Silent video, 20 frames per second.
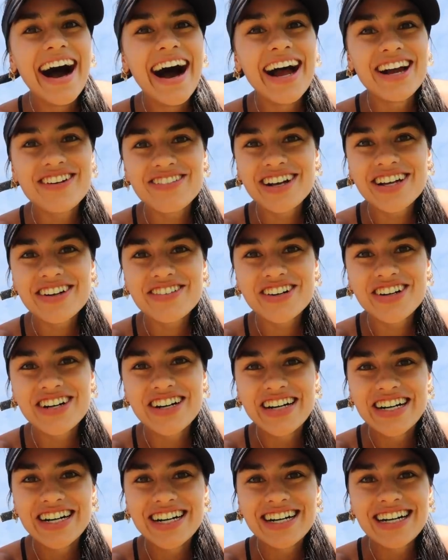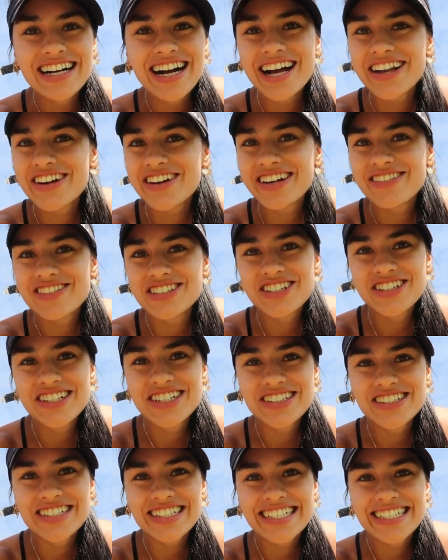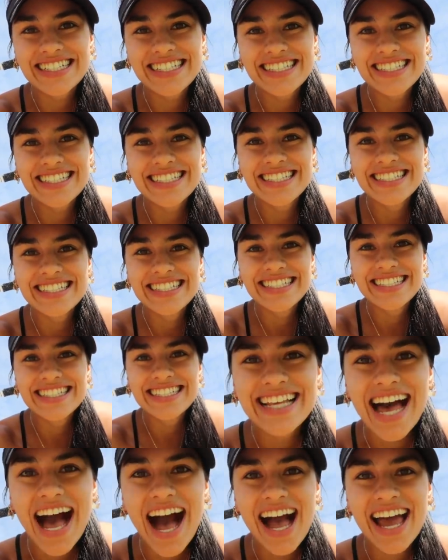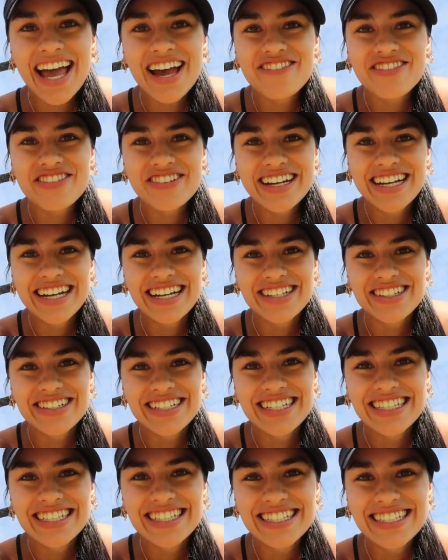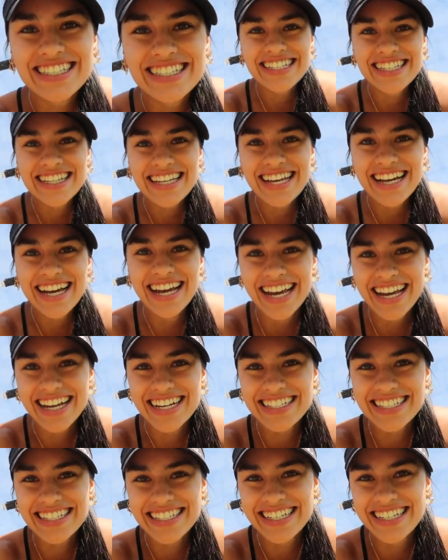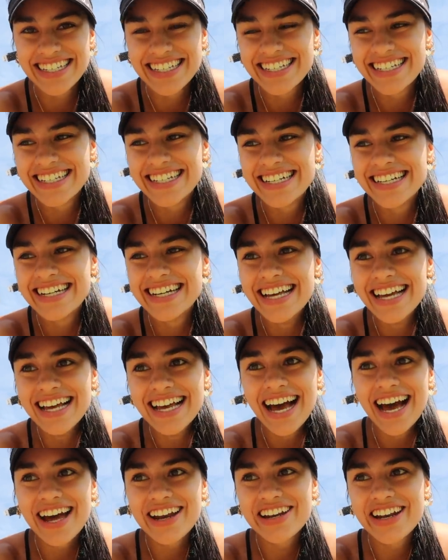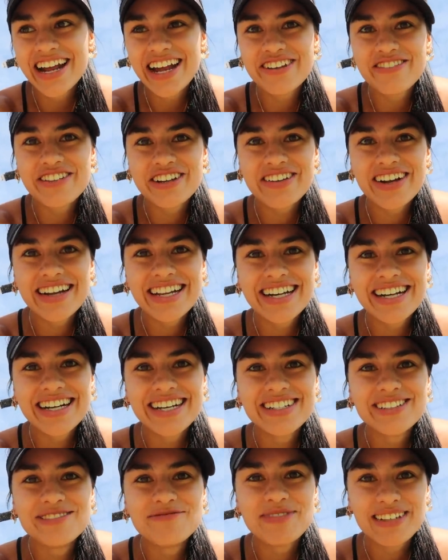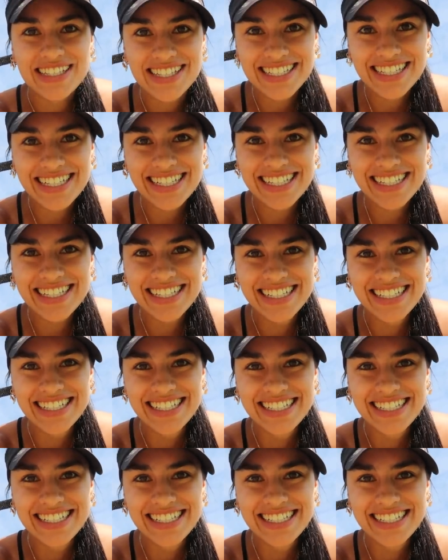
I read it wrong. I don't have 200s. I have 300s. I don't know how to feel right now. I'm fast sick.